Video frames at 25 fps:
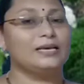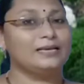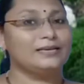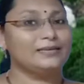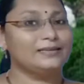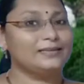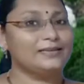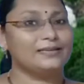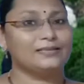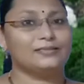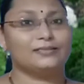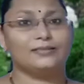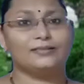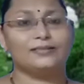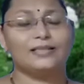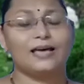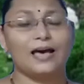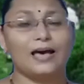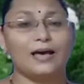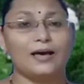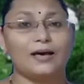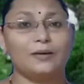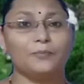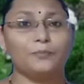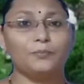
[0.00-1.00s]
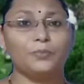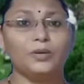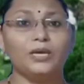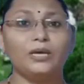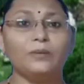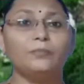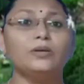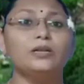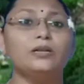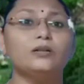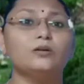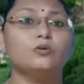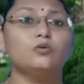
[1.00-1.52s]
Yes, the
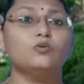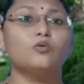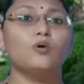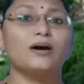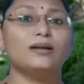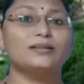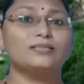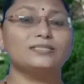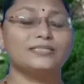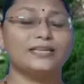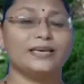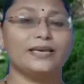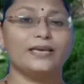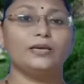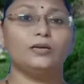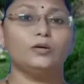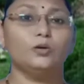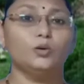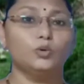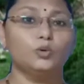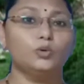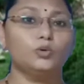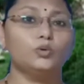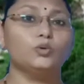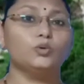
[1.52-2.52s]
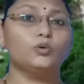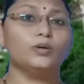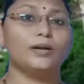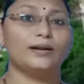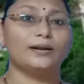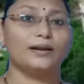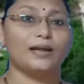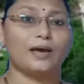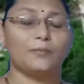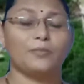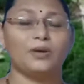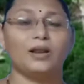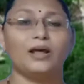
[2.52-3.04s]
people who are staying Guntur
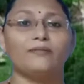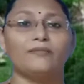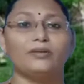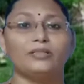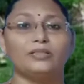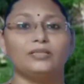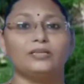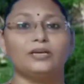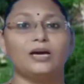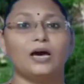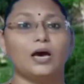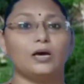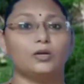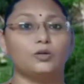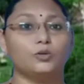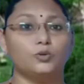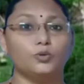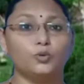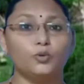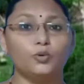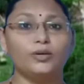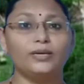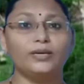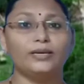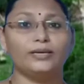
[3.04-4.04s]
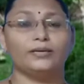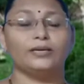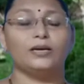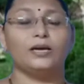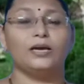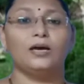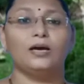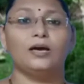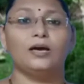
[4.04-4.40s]
and Amravati are doing